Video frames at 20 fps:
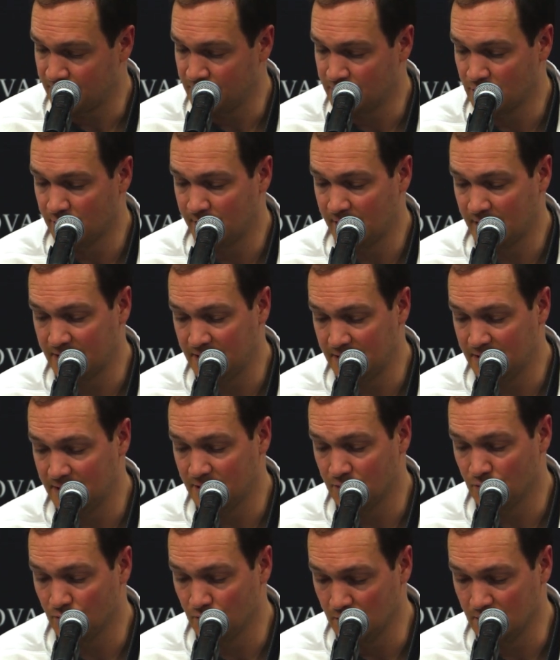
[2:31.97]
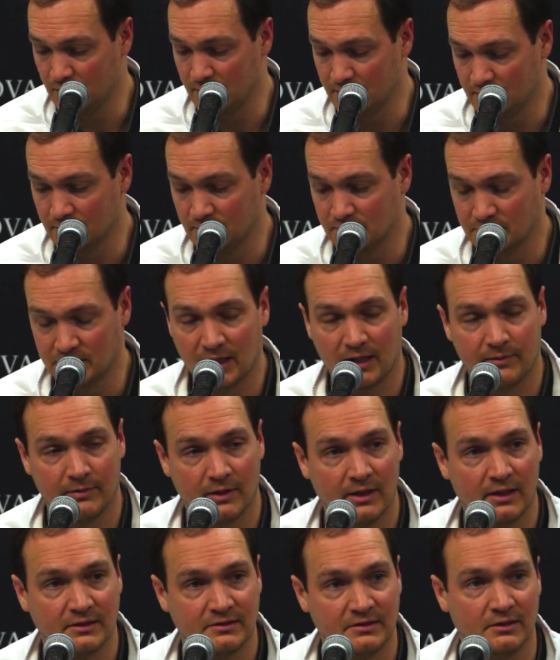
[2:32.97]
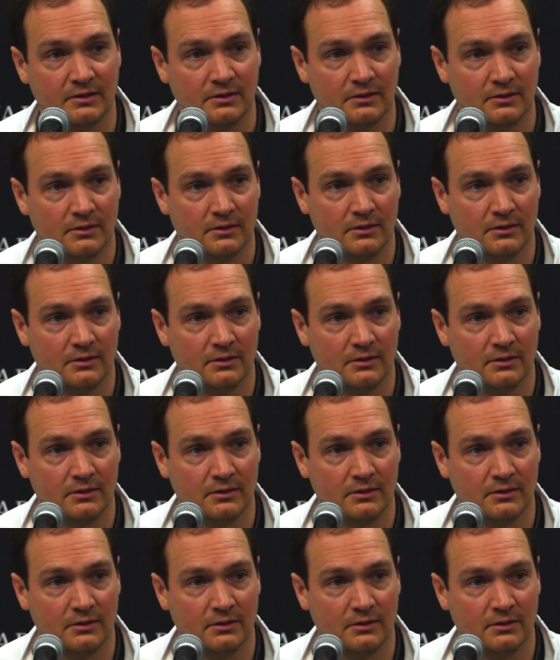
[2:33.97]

when you go back, he did a really good job on Etienne.